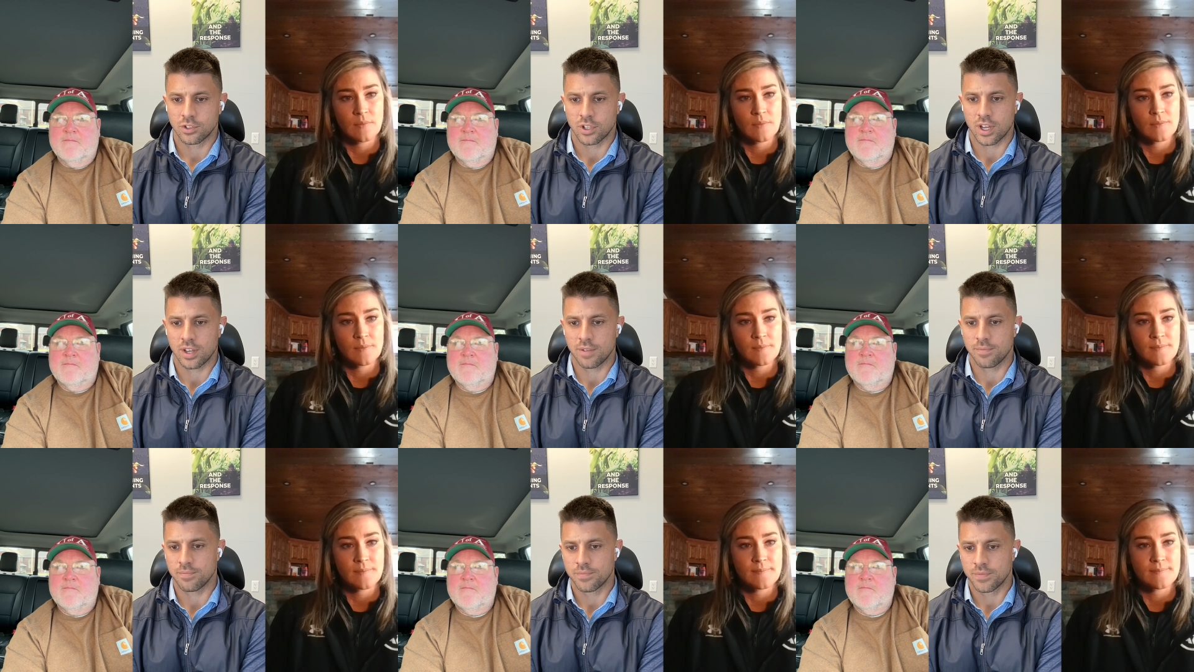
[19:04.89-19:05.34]

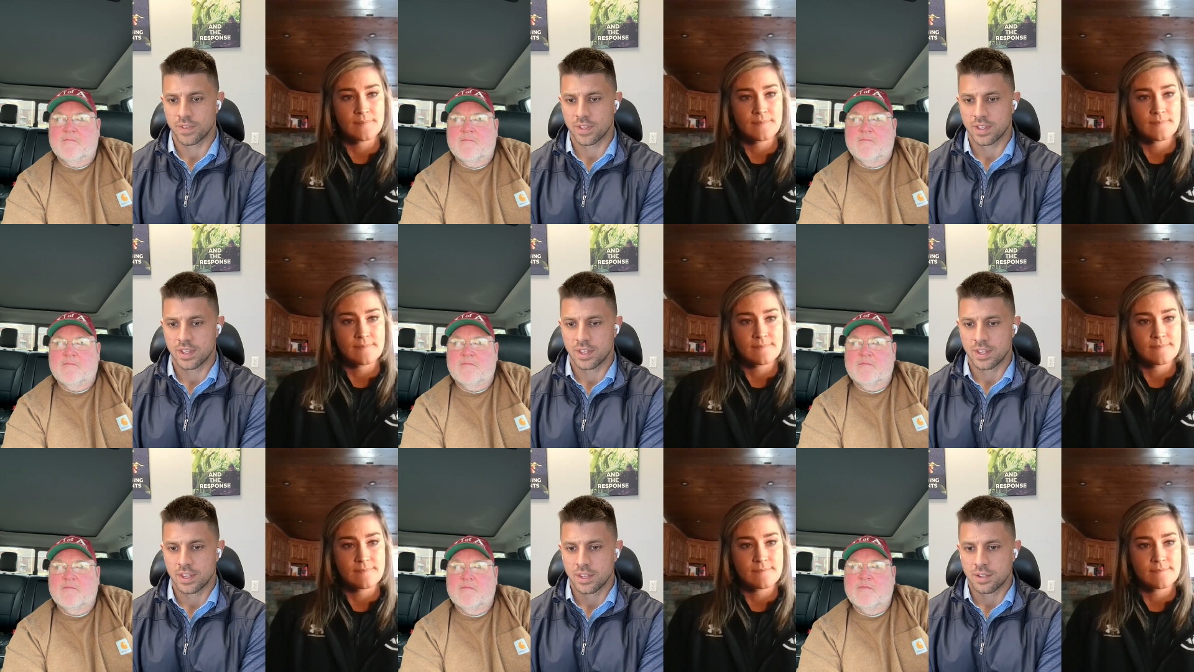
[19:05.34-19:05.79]
Speaker 1: Right.
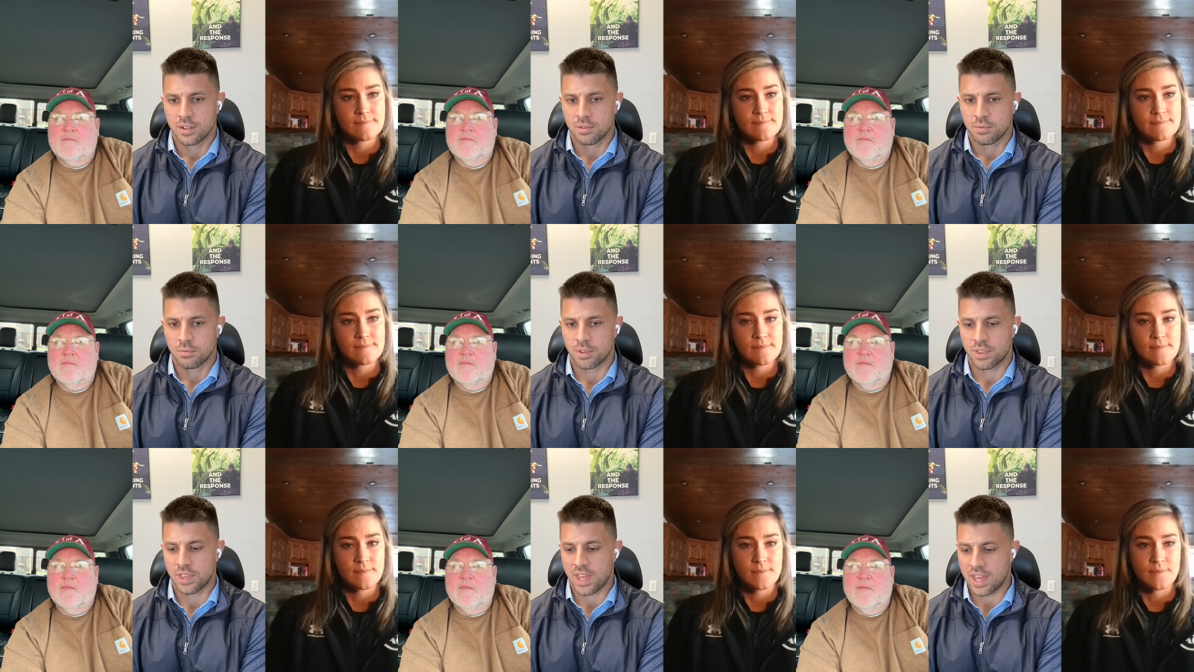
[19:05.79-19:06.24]

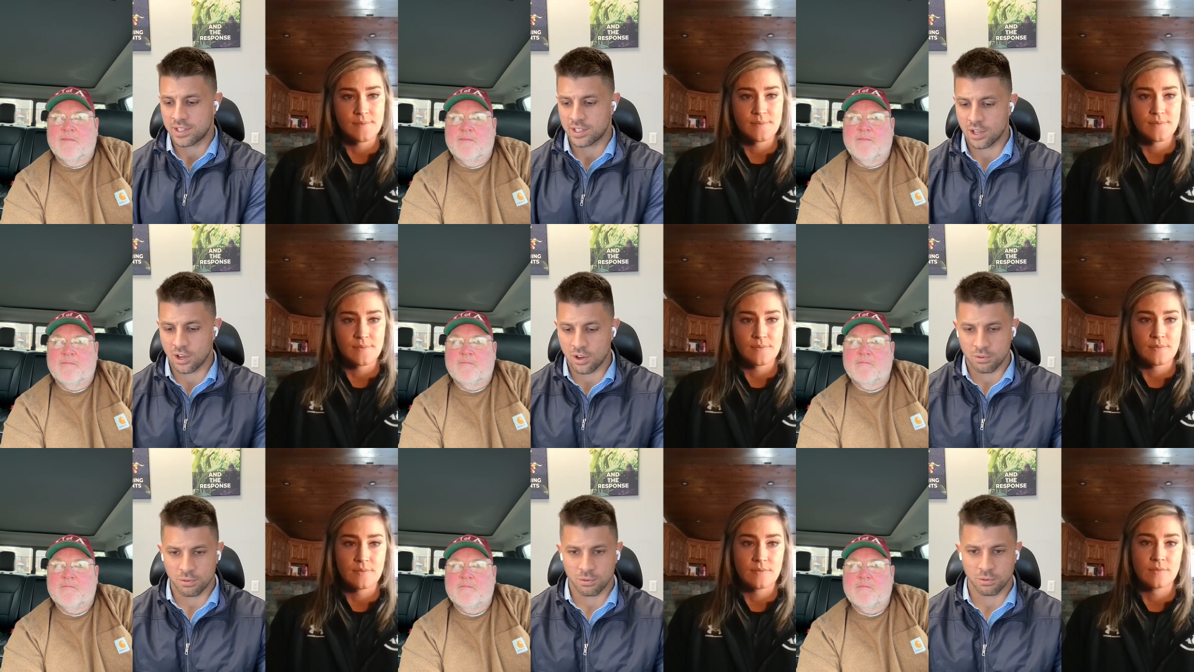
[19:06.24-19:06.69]
With that
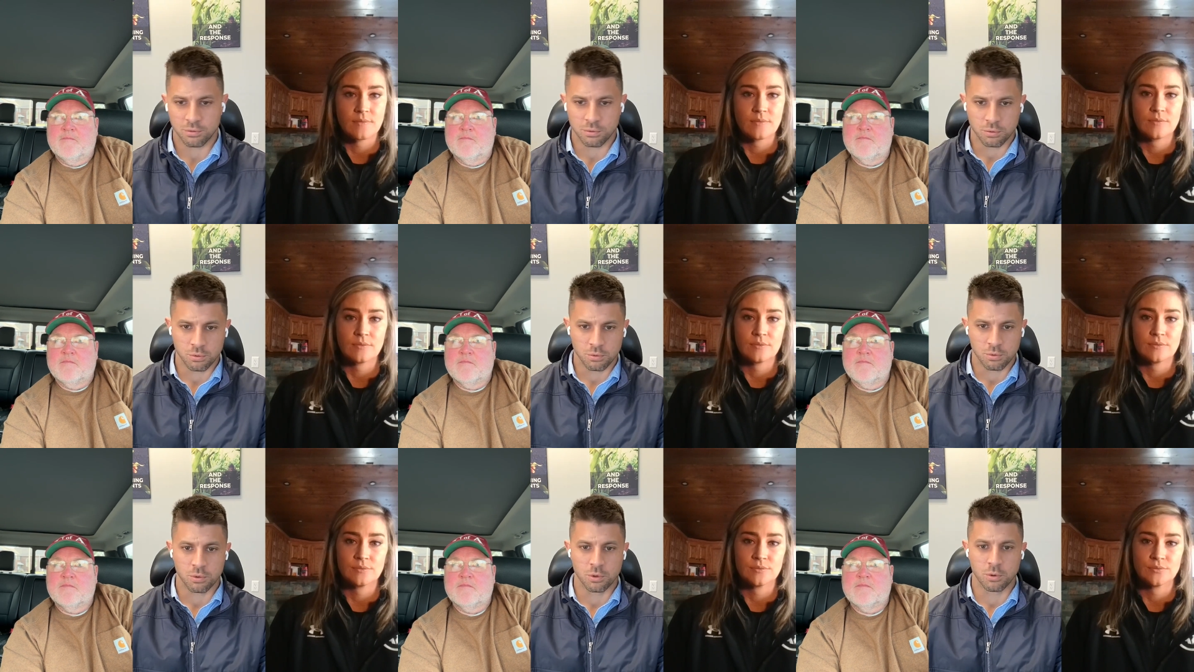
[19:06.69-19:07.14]
note,
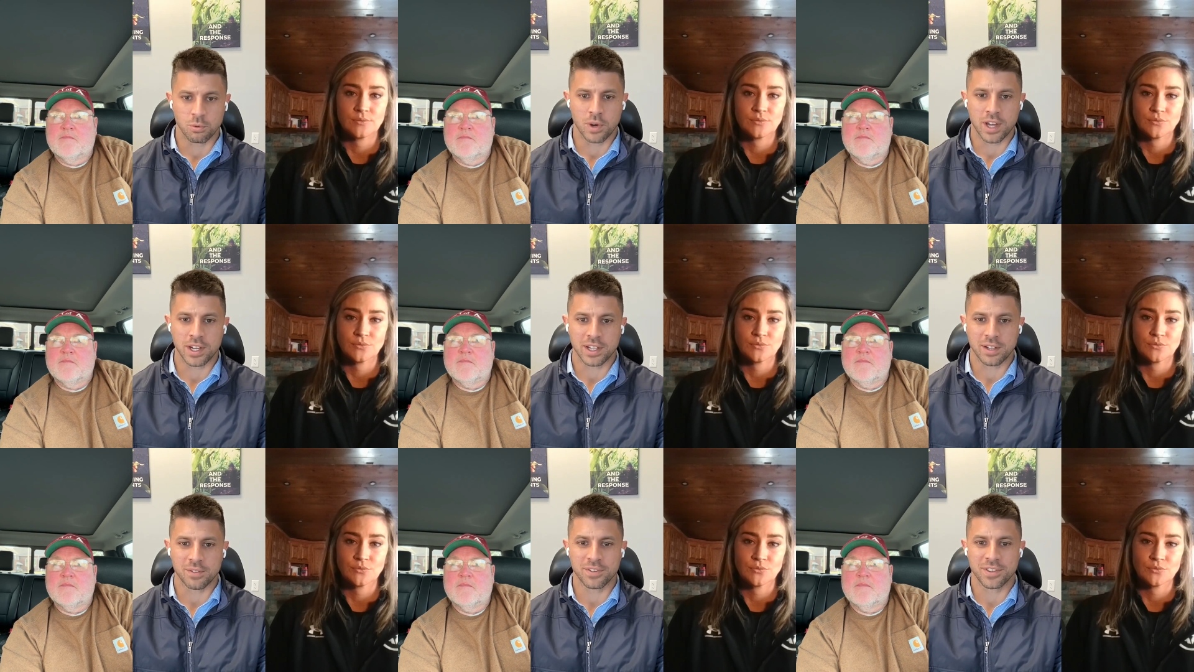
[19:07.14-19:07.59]
we'll
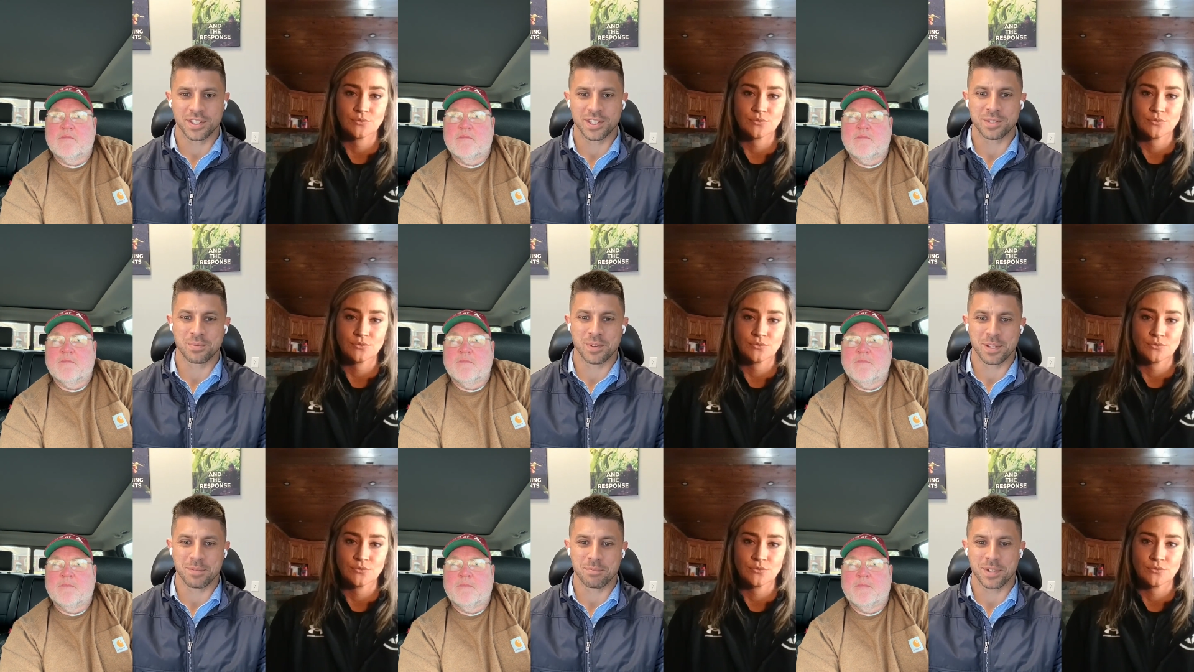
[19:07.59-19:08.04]
wind up for
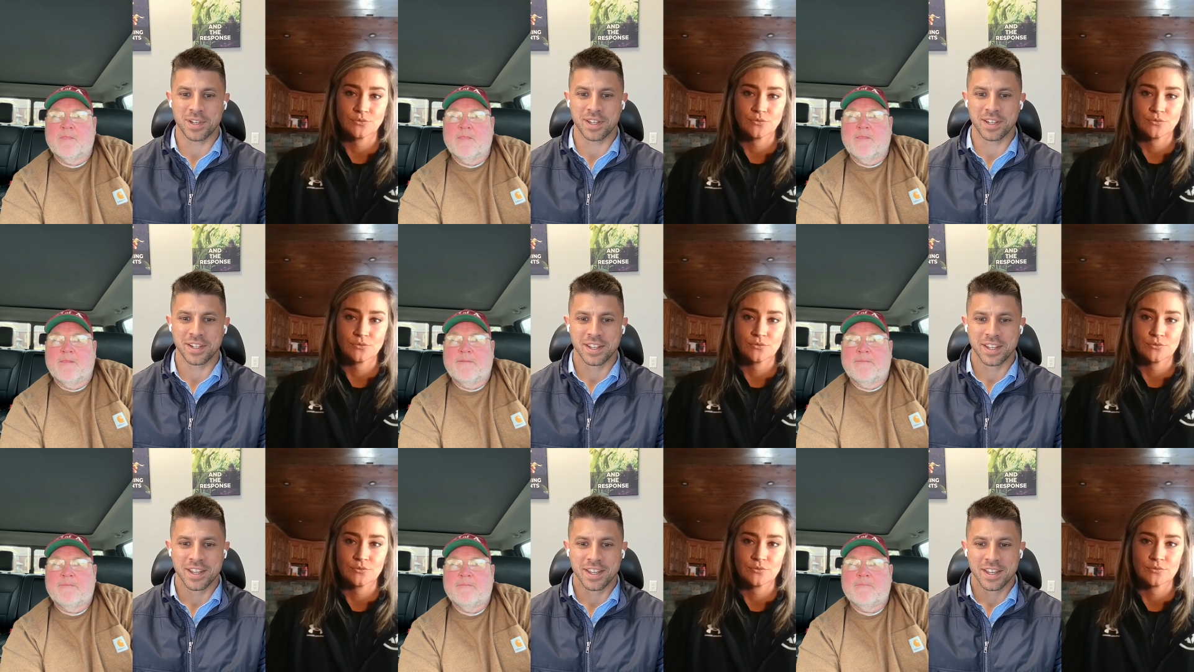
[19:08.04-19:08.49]
this week,
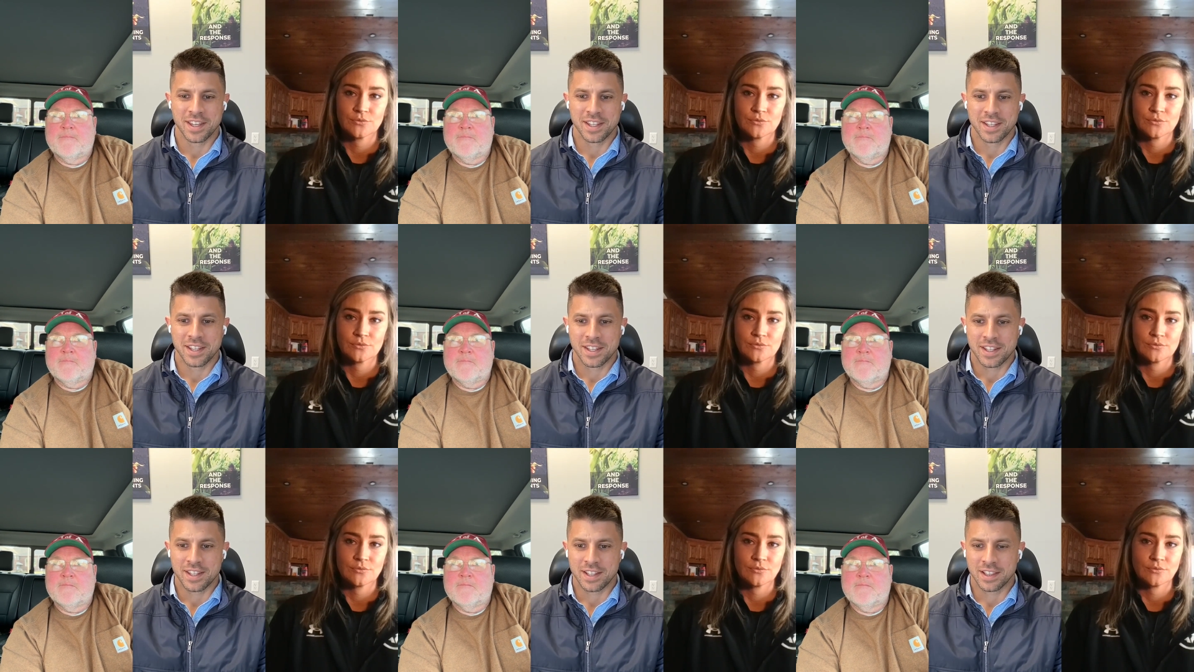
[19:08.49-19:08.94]
but
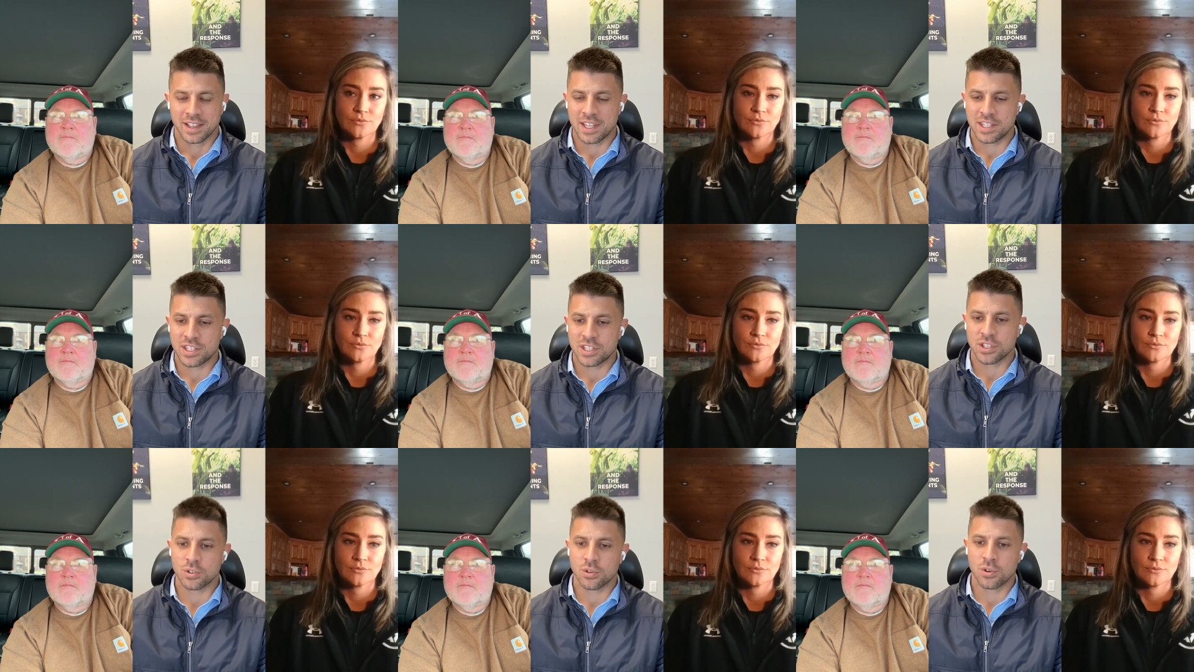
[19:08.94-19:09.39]

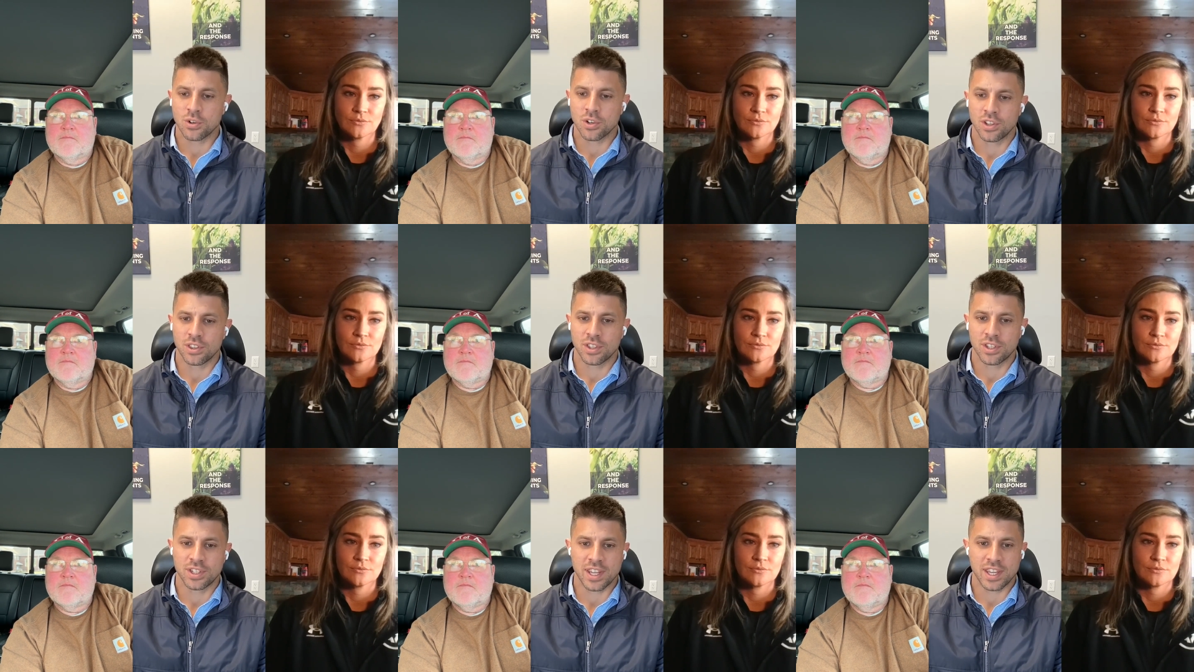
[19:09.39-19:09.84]
let's talk
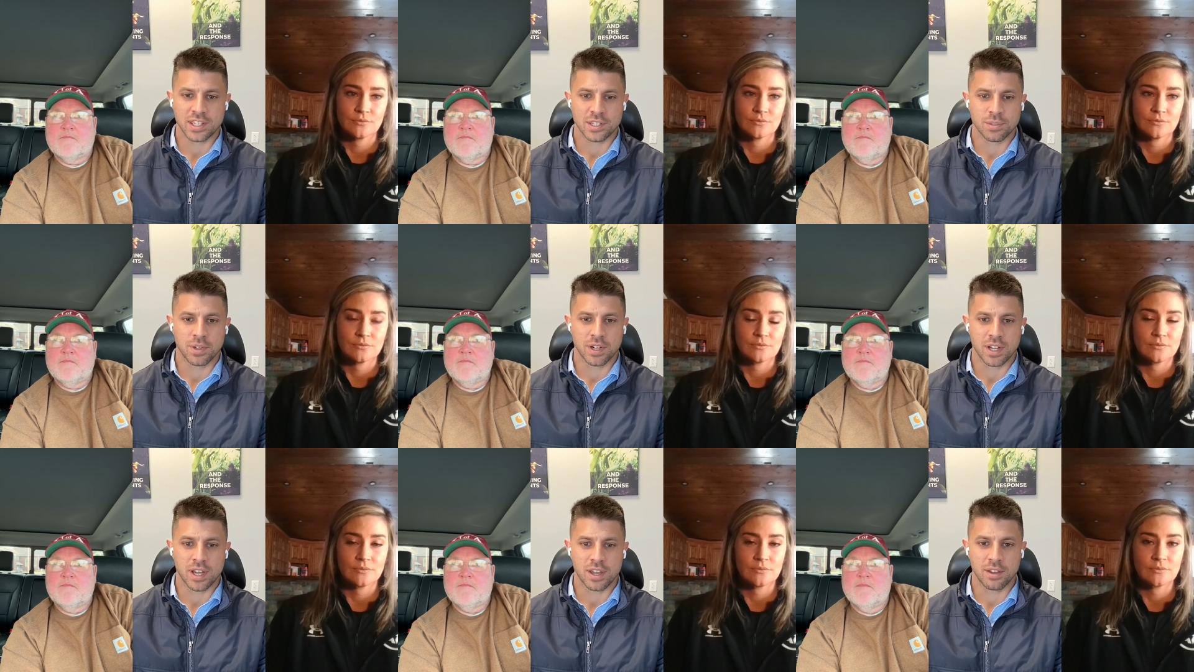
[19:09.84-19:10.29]
on the next one.